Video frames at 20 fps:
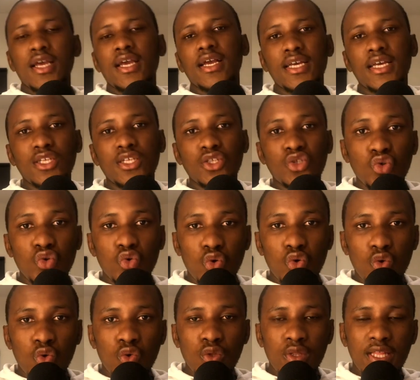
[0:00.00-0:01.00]

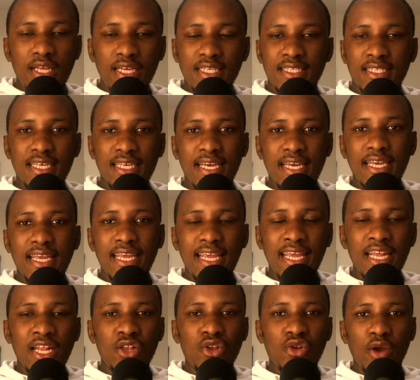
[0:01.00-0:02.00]
NgesiZulu they say
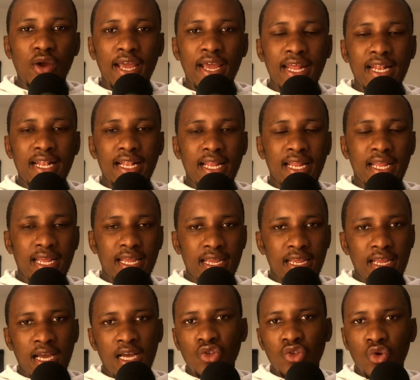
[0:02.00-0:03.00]
into enhle
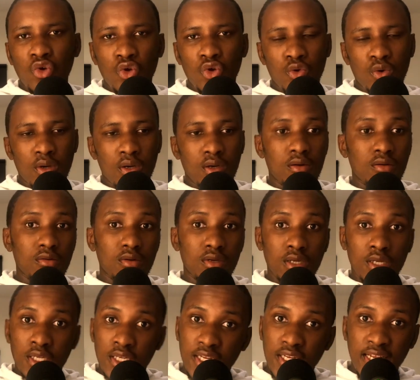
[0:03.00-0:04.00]
iyanconywa,
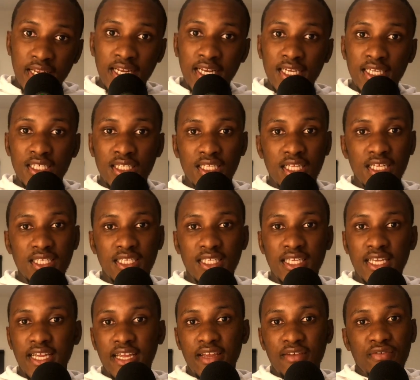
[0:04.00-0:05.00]
and in English they
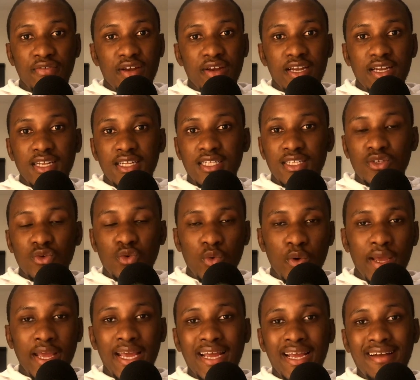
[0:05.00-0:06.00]
say give credit
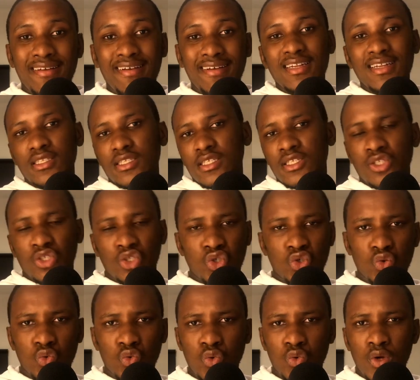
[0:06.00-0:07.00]
where credit is
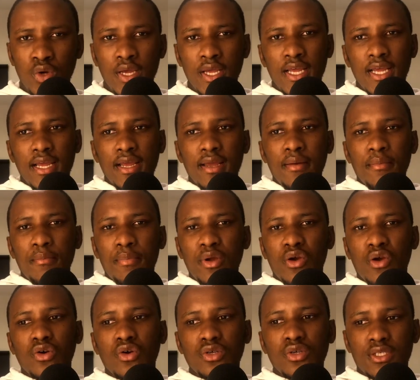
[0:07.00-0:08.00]
due,
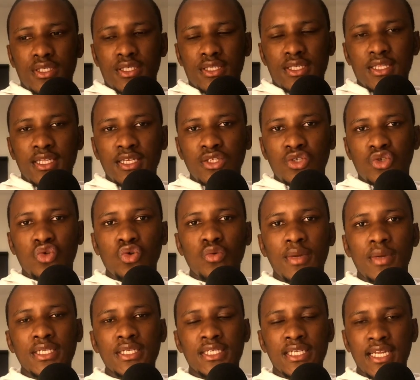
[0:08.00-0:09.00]
because there's too
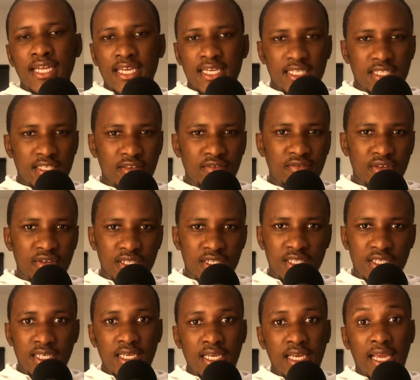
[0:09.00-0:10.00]
much
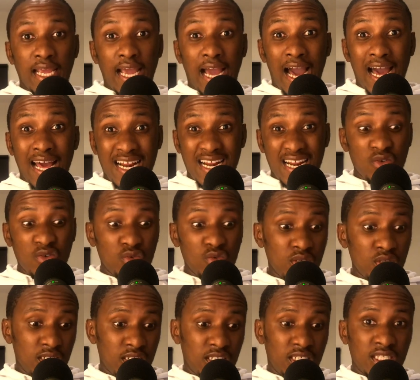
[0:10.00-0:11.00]
negativity
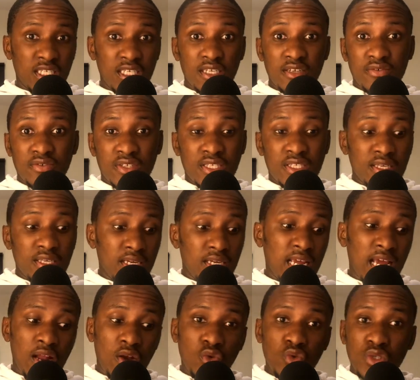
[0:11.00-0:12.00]
around the Chiefs.
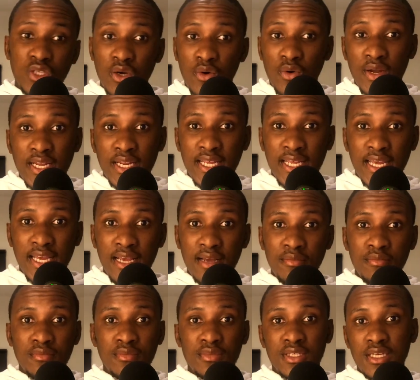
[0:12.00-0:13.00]
Ya lose one
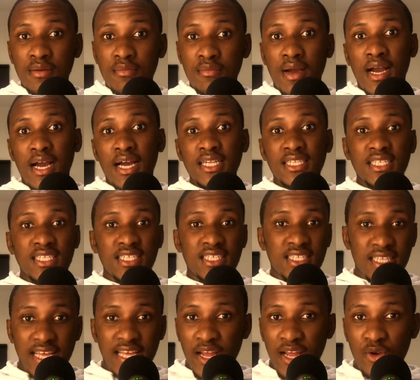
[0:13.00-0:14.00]
game sekubanga that it's
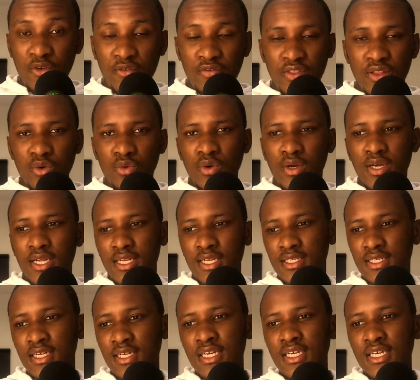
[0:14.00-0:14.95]
the end of the world.